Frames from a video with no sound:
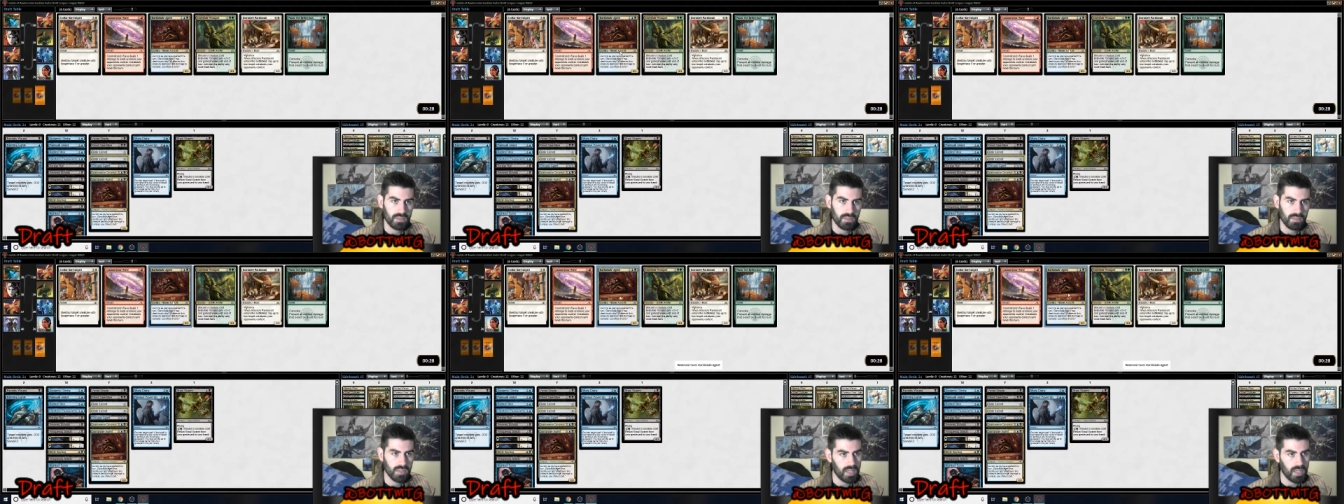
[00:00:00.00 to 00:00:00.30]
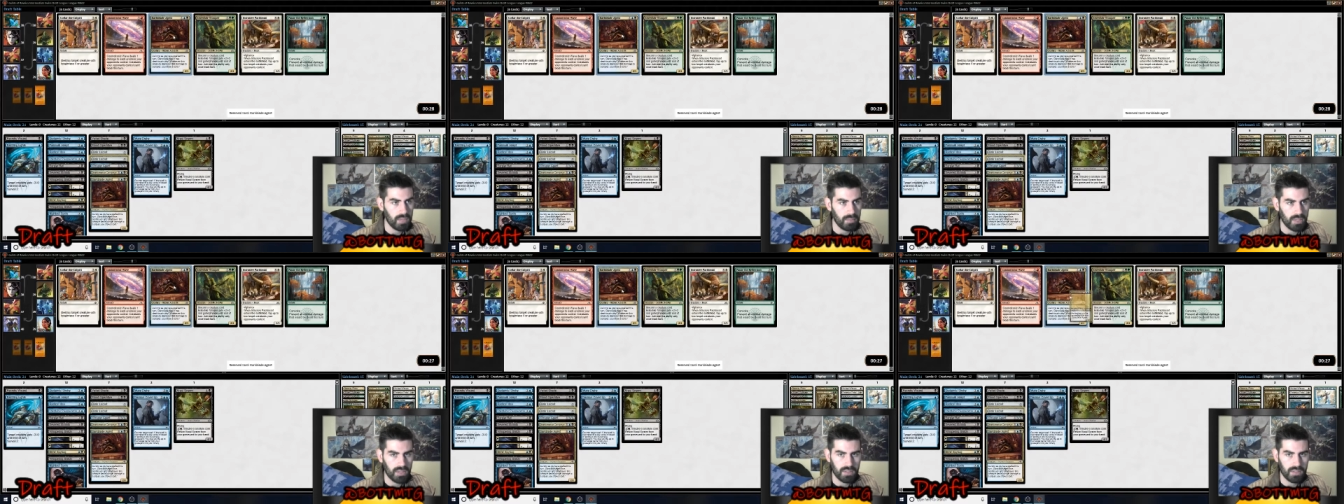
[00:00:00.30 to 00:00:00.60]
Okay,
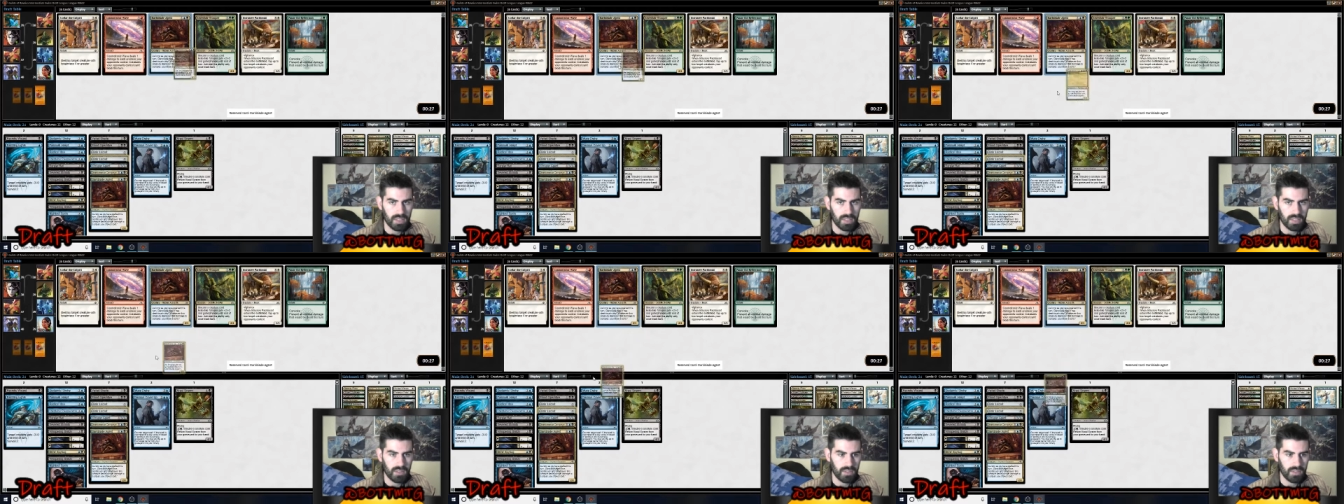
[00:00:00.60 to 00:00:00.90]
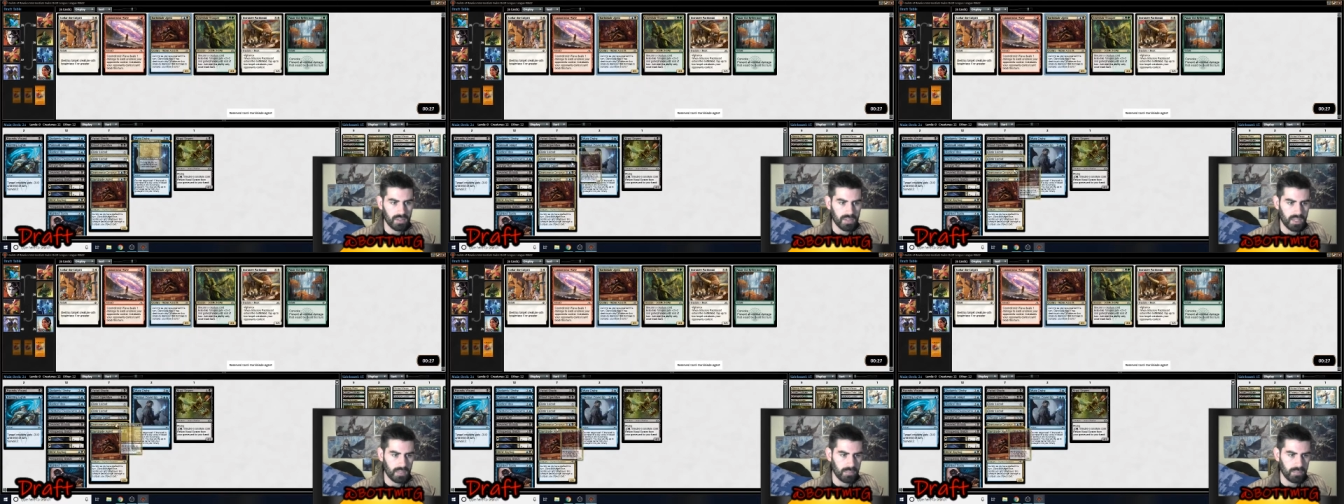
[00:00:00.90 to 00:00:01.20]
I'll take another
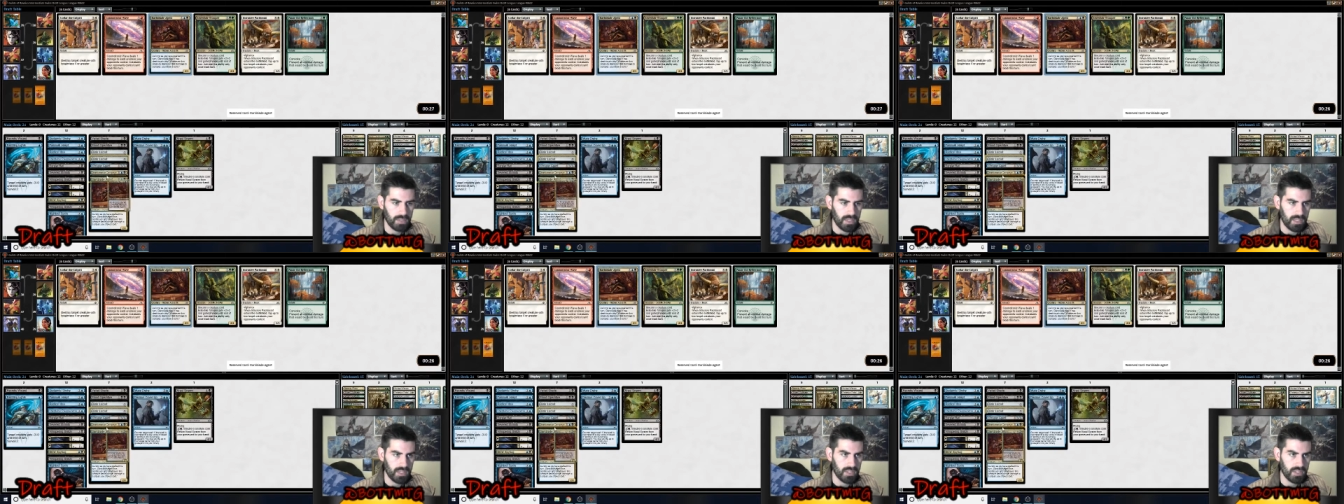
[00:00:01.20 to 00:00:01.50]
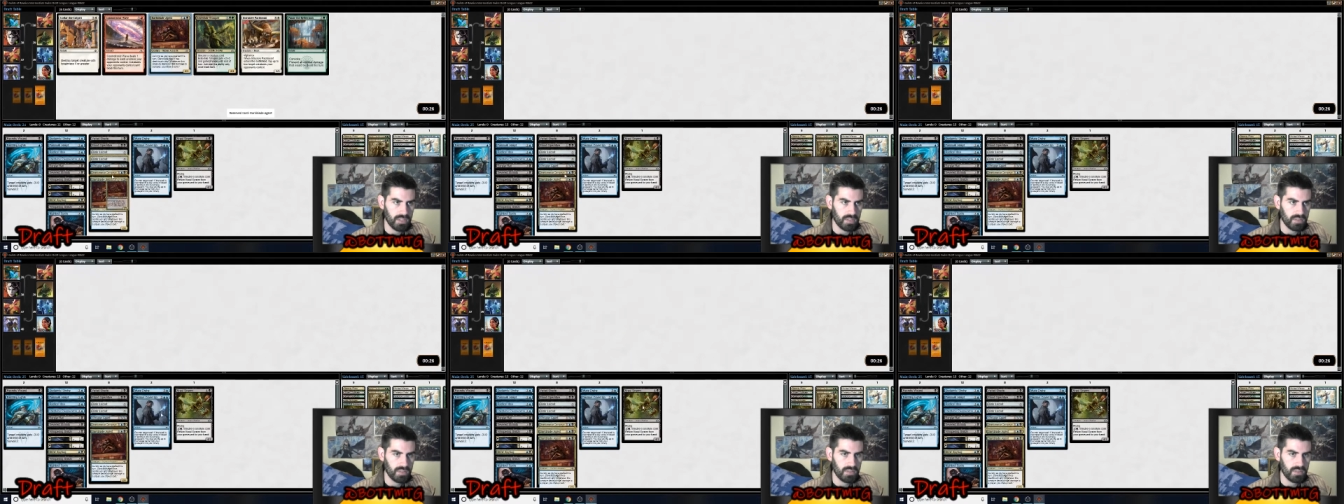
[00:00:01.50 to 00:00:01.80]
Darkblade
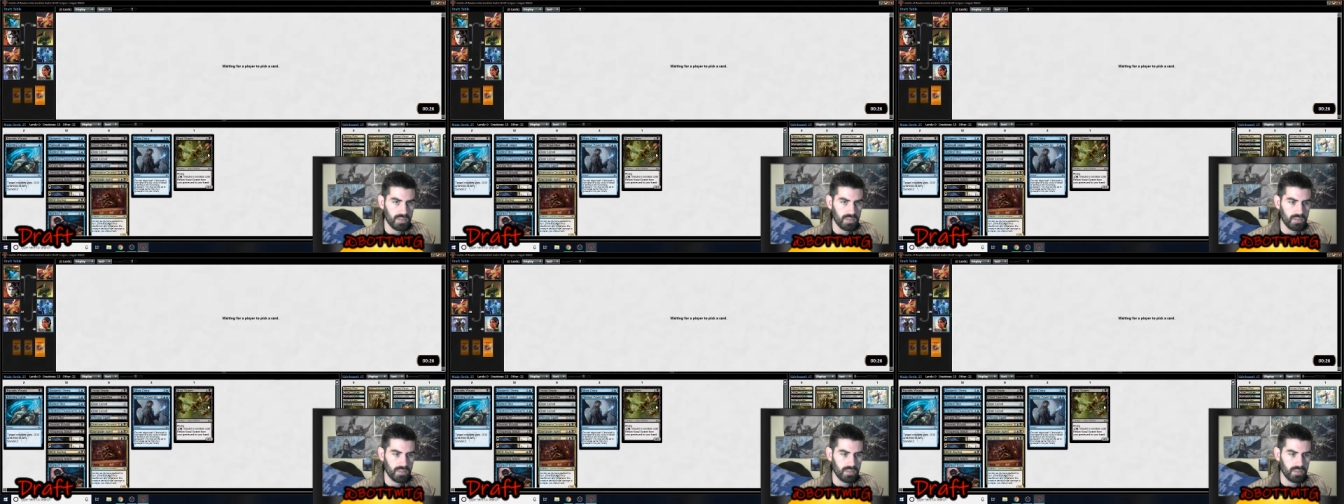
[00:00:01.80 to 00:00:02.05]
Agent.